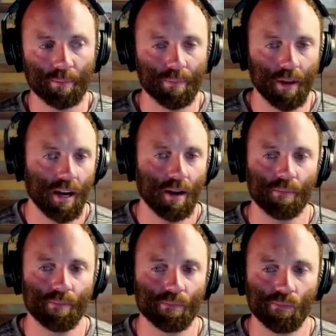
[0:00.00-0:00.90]

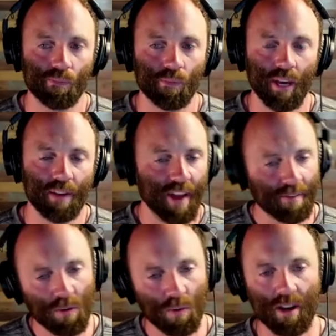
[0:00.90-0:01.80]
And if
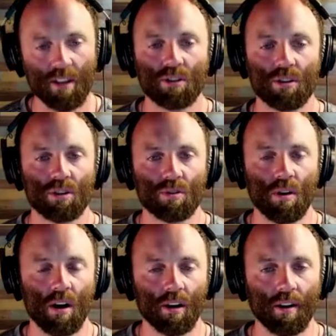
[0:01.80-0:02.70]
everyone is just
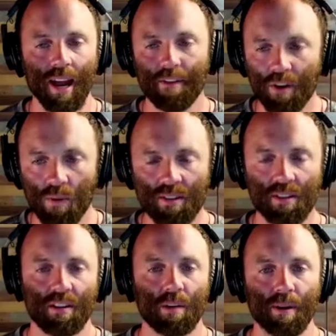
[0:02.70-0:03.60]
stronger, everyone's a
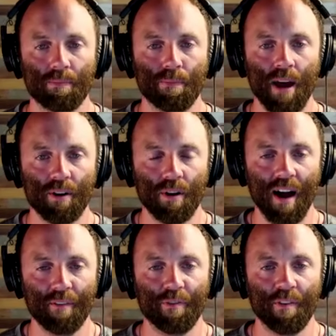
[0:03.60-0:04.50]
little bit better
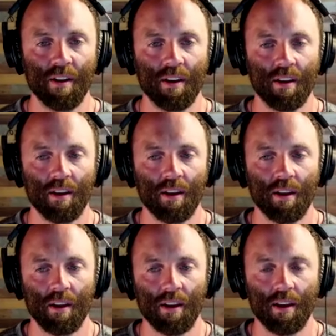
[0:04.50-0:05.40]
off.
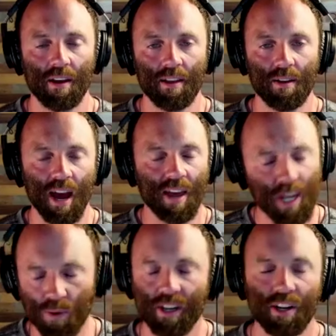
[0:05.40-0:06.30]
I think
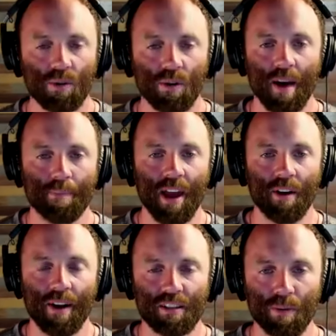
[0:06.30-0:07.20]
we're going to do a lot better
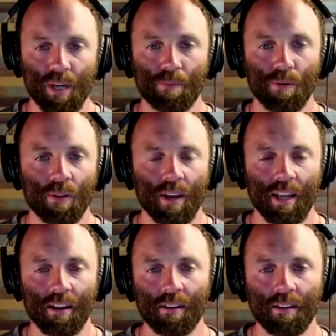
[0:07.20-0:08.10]
as a people
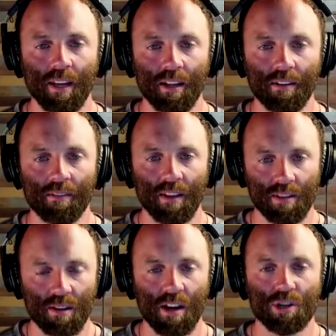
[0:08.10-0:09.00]
in this
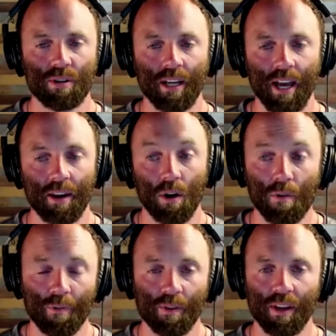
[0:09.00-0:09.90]
country, and
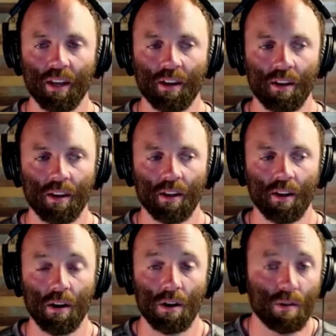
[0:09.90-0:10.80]
hopefully
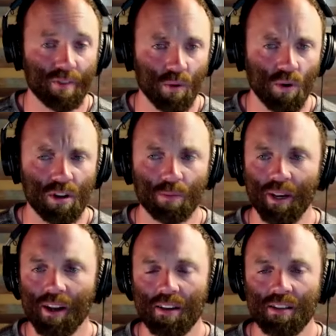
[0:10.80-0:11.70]
all over the world,
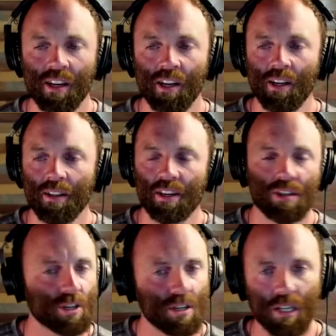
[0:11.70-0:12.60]
because it's
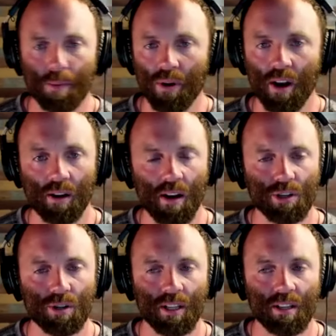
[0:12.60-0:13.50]
not just about our
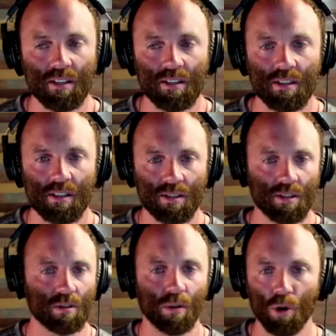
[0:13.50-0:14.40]
country. This is a
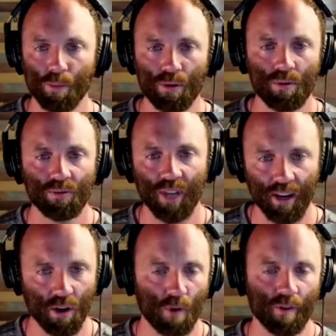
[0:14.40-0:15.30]
global
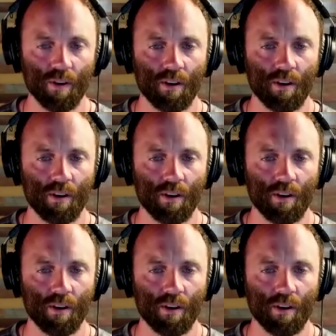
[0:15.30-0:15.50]
takeover.